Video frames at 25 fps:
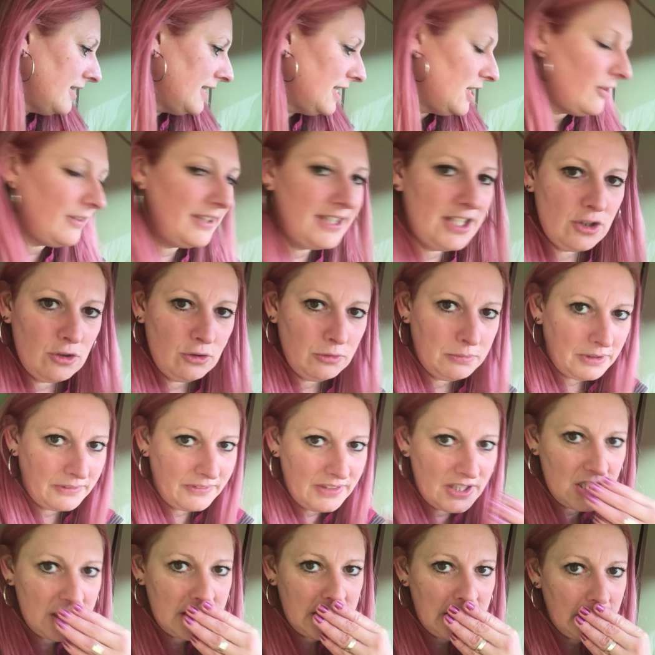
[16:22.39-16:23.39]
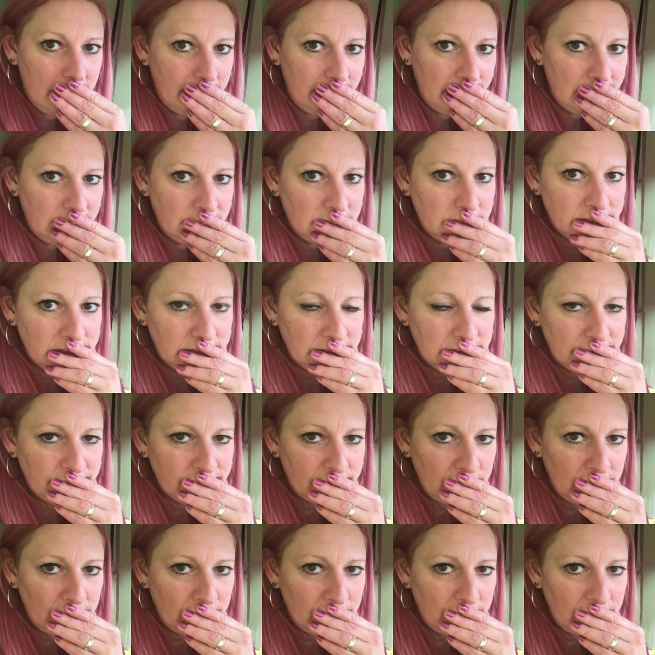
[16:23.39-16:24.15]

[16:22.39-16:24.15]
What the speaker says: Sorry to all my vegetarian